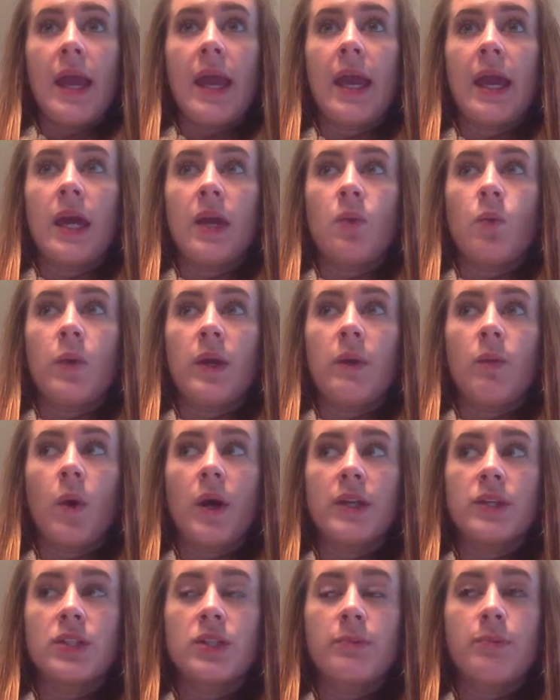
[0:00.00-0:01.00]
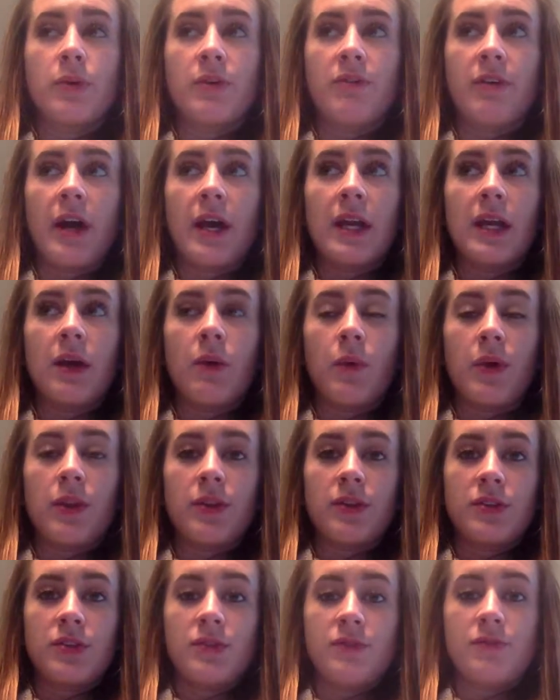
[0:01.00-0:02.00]
And we want to provide it with
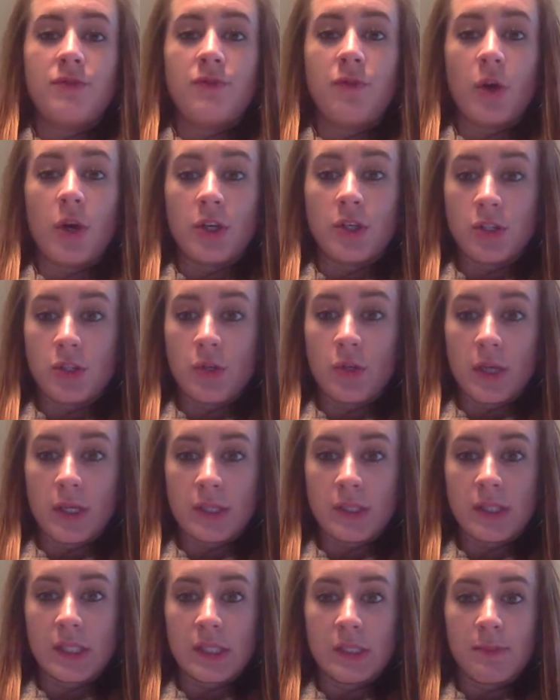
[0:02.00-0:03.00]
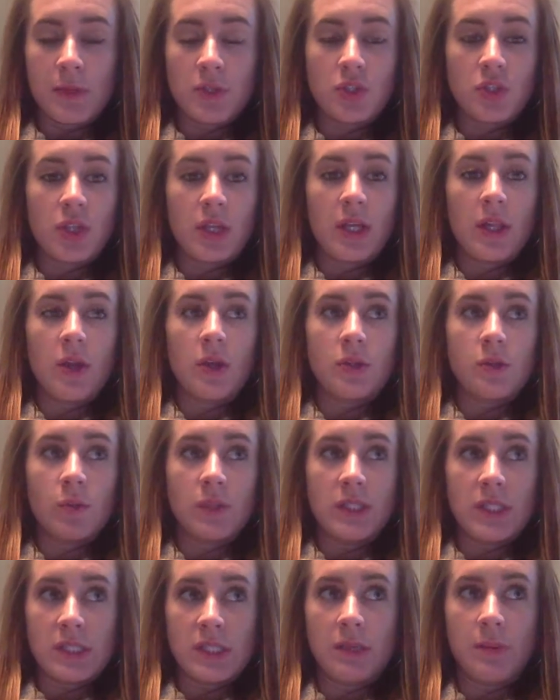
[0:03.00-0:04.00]
for our students, especially those
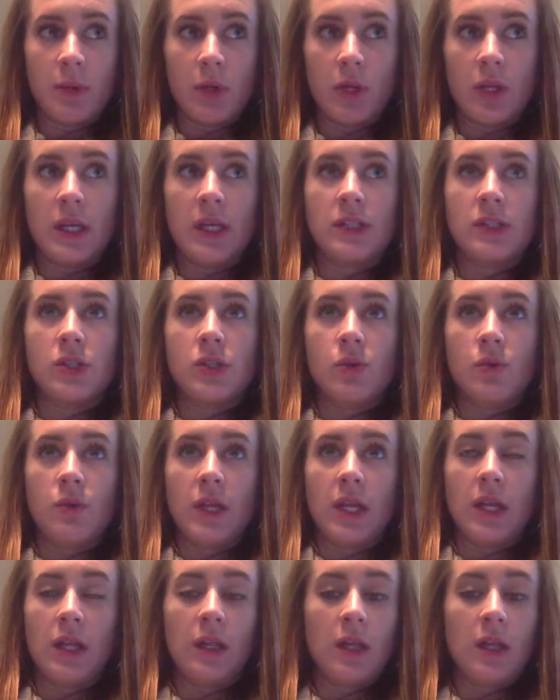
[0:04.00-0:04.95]
with disabilities who need